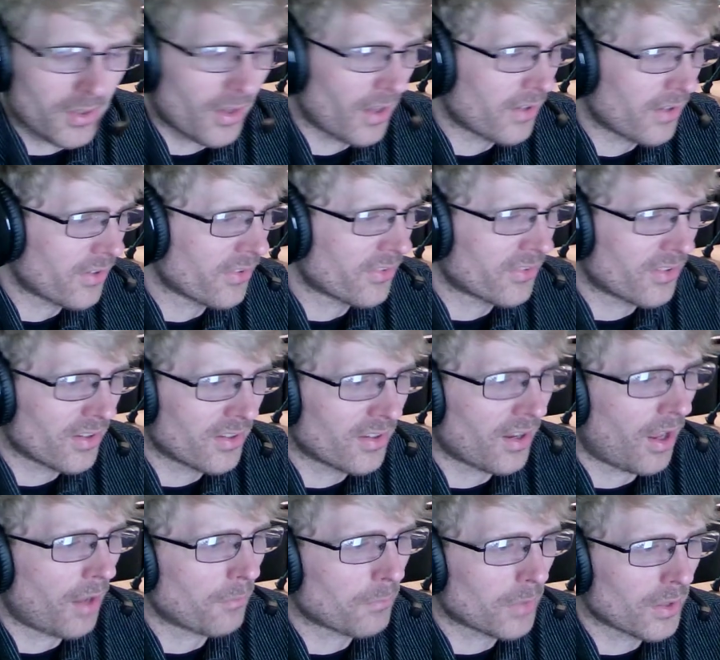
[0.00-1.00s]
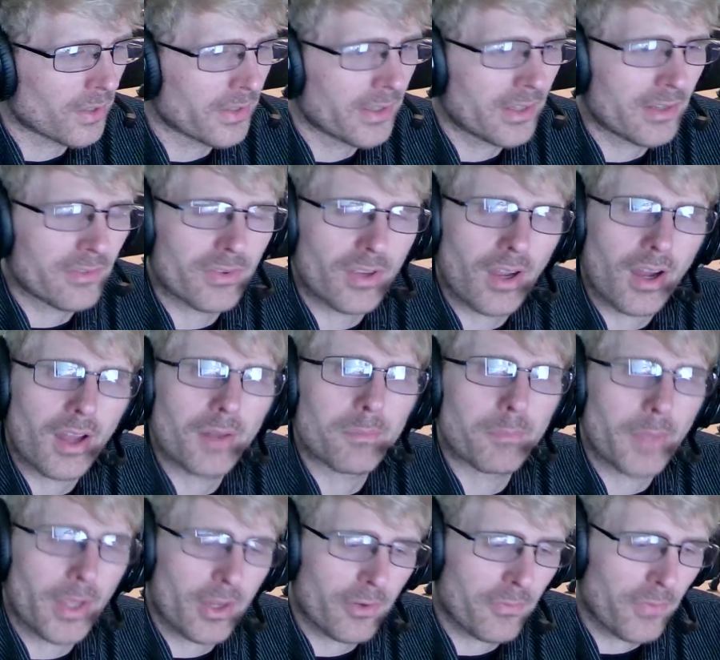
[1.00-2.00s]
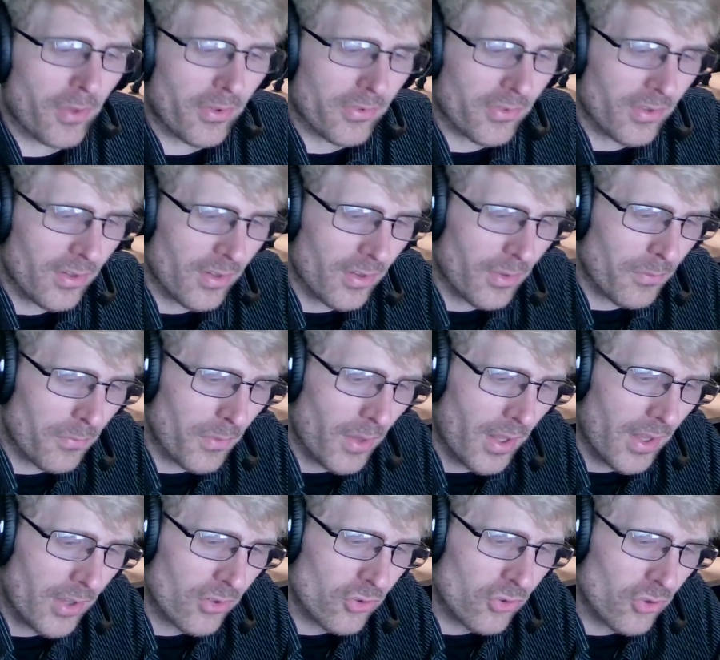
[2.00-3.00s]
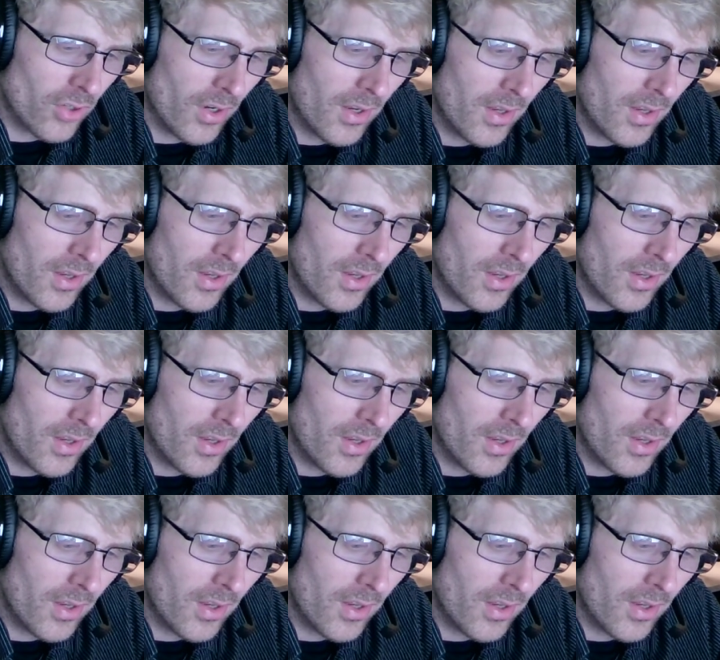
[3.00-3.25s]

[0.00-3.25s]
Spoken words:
They just did not believe God manifested in the flesh.